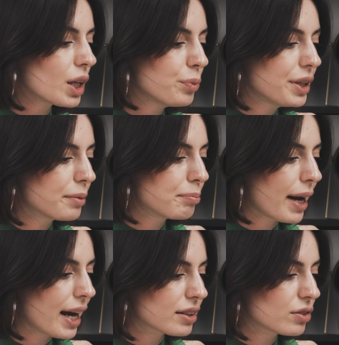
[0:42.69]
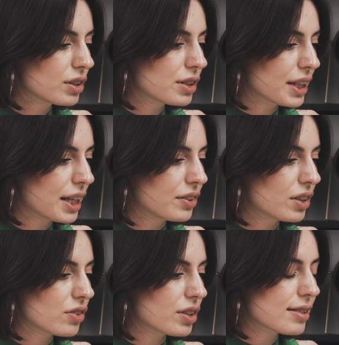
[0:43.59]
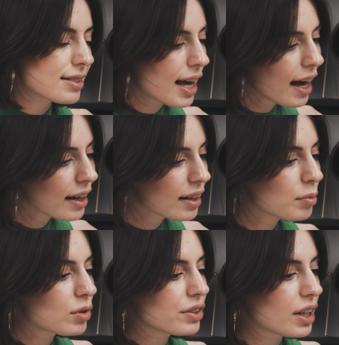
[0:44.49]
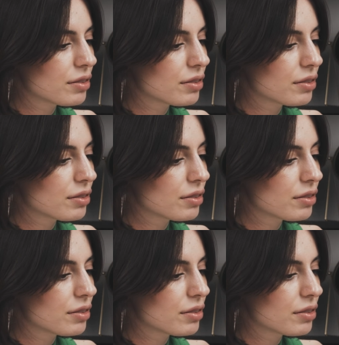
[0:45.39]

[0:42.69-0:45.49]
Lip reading: Here back to indicator, the second moving